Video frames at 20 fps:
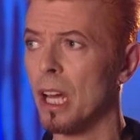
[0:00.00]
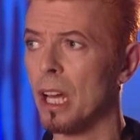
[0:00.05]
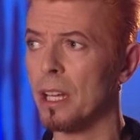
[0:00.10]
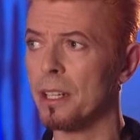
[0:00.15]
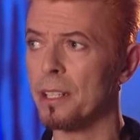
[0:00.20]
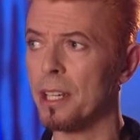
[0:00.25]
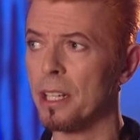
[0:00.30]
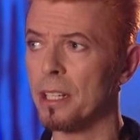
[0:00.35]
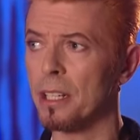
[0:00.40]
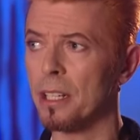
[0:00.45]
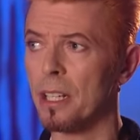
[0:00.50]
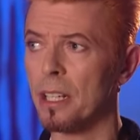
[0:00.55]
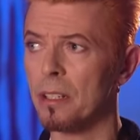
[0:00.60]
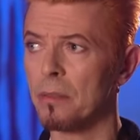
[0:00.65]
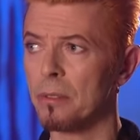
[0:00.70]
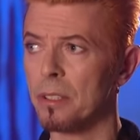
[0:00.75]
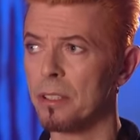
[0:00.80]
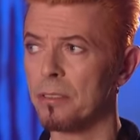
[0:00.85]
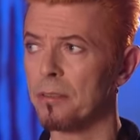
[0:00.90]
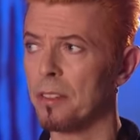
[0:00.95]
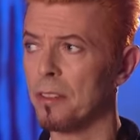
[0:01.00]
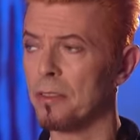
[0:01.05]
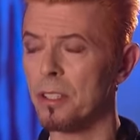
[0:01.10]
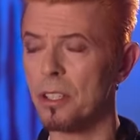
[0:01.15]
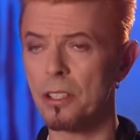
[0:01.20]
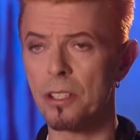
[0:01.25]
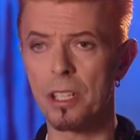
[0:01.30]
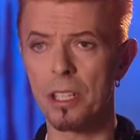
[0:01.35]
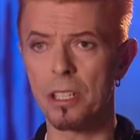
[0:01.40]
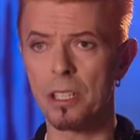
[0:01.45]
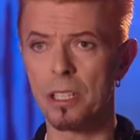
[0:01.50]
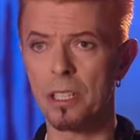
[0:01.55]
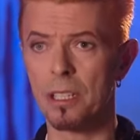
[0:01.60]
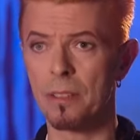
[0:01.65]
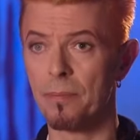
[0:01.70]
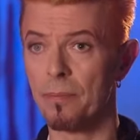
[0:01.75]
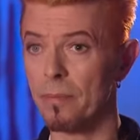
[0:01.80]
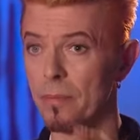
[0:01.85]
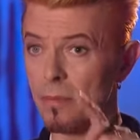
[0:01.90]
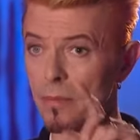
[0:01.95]
and ended up with 50 or 60,
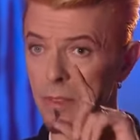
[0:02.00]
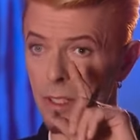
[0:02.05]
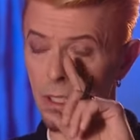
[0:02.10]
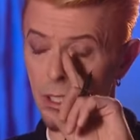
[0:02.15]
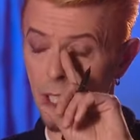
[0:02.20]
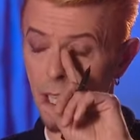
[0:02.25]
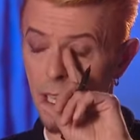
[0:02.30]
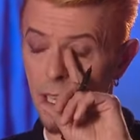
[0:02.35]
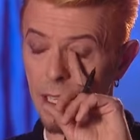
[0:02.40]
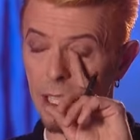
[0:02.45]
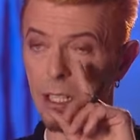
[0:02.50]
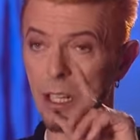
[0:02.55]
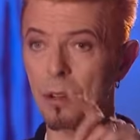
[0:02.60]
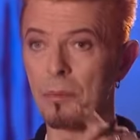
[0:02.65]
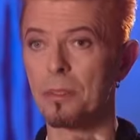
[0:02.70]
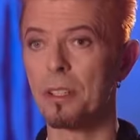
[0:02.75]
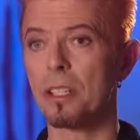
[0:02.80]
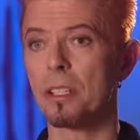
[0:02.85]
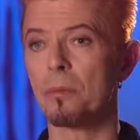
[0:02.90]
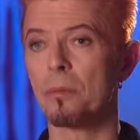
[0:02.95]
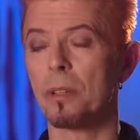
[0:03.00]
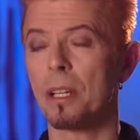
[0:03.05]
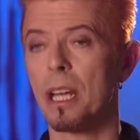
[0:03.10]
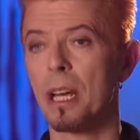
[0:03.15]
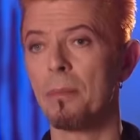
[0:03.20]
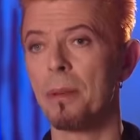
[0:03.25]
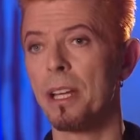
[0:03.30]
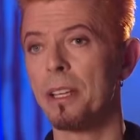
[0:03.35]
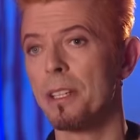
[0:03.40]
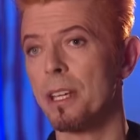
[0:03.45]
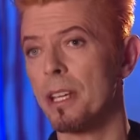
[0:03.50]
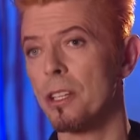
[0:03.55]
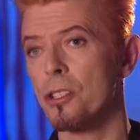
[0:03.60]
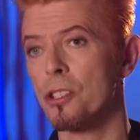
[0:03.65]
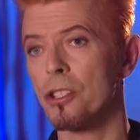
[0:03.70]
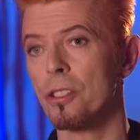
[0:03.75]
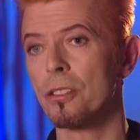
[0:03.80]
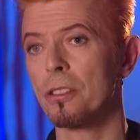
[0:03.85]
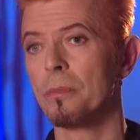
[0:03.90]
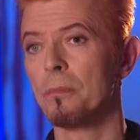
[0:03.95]
because the helicopters would come out there and
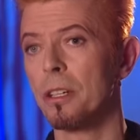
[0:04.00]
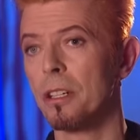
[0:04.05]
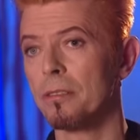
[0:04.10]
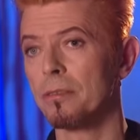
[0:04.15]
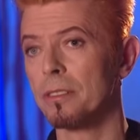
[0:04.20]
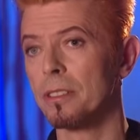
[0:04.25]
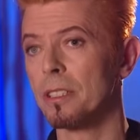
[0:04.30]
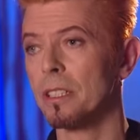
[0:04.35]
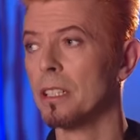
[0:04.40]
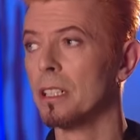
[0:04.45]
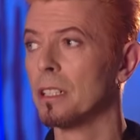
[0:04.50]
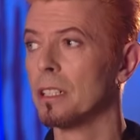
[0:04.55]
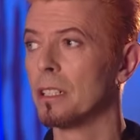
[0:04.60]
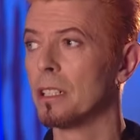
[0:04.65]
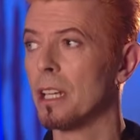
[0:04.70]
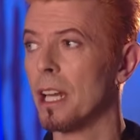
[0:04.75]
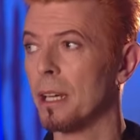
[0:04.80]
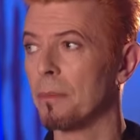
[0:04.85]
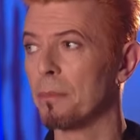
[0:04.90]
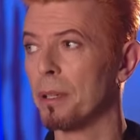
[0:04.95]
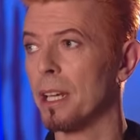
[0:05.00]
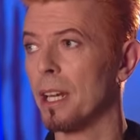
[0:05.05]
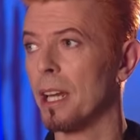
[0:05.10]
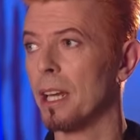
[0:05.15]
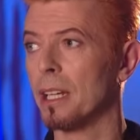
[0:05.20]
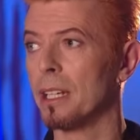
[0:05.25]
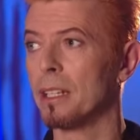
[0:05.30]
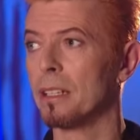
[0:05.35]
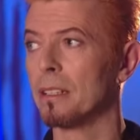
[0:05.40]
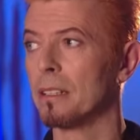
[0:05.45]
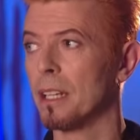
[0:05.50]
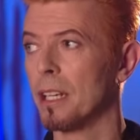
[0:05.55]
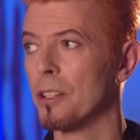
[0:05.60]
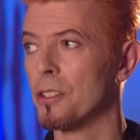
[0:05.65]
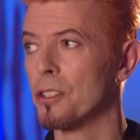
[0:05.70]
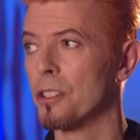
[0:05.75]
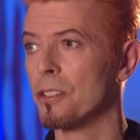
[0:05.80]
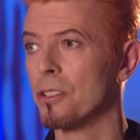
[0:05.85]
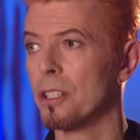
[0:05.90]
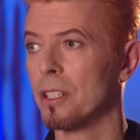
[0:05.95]
shoot them off, like play, like
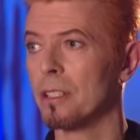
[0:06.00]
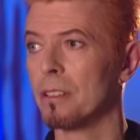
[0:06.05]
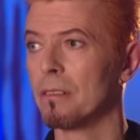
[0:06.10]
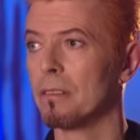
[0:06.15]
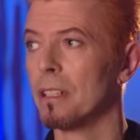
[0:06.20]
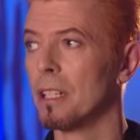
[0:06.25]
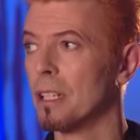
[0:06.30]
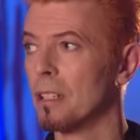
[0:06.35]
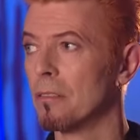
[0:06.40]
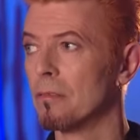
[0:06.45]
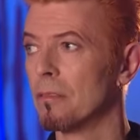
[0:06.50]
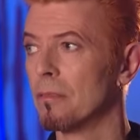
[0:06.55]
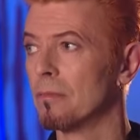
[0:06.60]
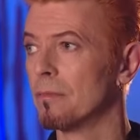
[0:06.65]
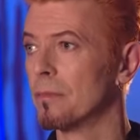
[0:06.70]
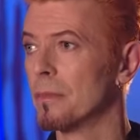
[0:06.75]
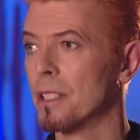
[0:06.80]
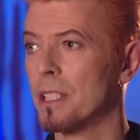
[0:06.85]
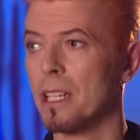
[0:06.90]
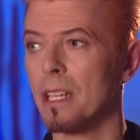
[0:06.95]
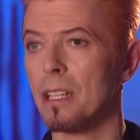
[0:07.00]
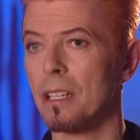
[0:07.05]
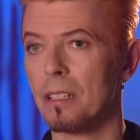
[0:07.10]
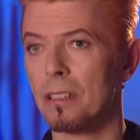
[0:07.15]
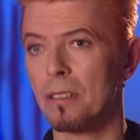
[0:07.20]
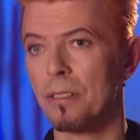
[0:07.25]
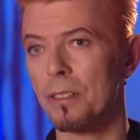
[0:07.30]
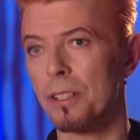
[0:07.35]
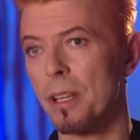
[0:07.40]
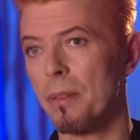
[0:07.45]
shooting deer or